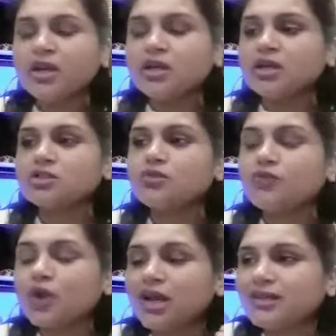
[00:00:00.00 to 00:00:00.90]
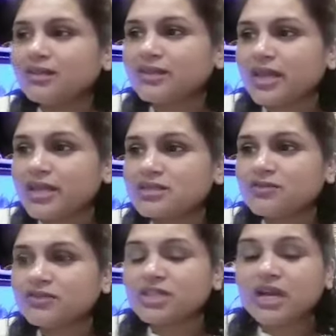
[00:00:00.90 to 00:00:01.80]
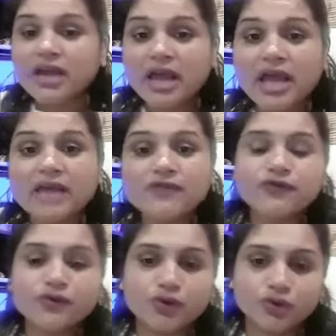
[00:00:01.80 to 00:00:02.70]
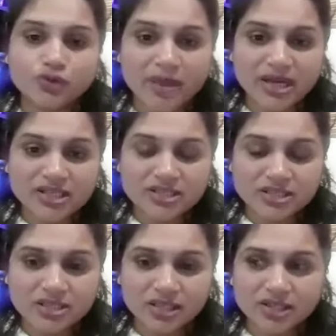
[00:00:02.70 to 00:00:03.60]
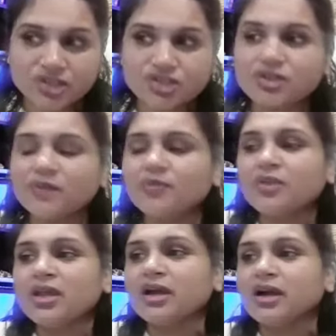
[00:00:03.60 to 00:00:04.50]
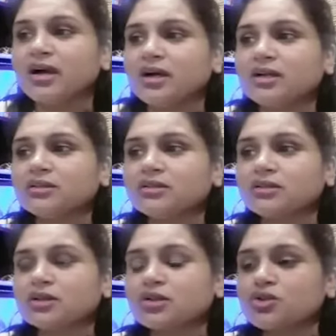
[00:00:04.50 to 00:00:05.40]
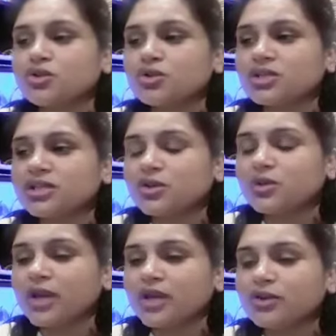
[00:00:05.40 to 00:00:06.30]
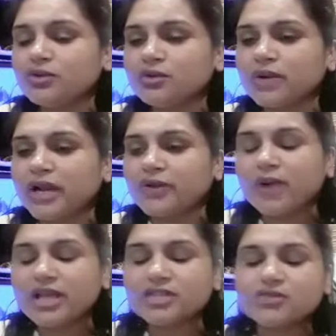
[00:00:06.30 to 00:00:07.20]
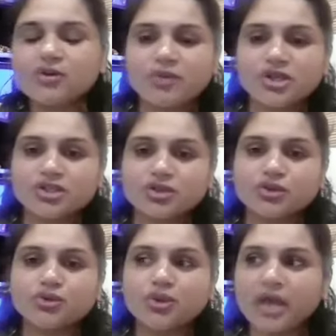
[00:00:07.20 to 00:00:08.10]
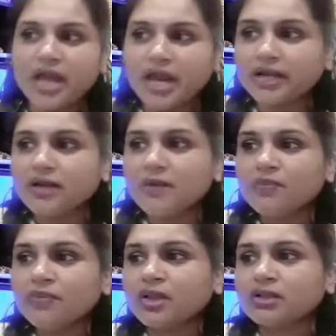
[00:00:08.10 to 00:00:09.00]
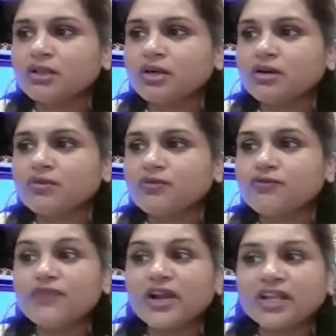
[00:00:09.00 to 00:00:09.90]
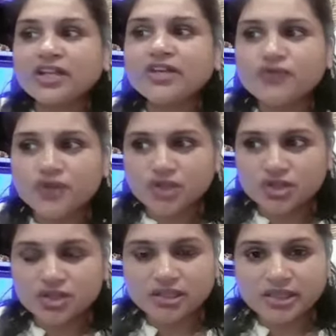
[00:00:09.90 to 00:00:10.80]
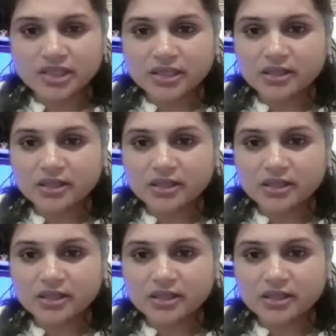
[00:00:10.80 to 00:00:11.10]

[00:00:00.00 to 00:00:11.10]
So what are the things which are helpful to manage this condition? So you can advise your patient to add the fatty fish in their